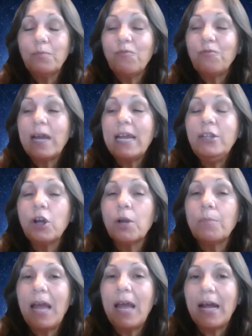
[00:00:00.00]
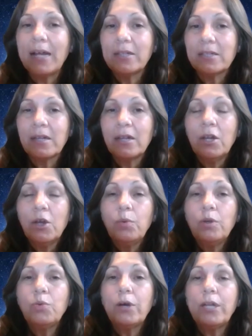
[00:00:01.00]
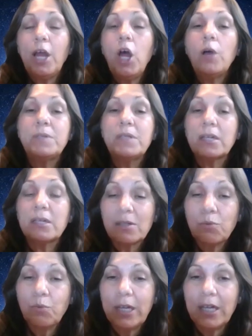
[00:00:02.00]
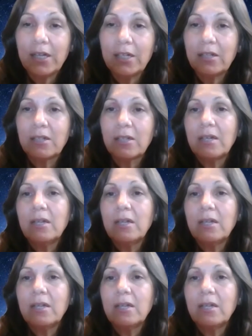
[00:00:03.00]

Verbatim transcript: find our paths with what helps us with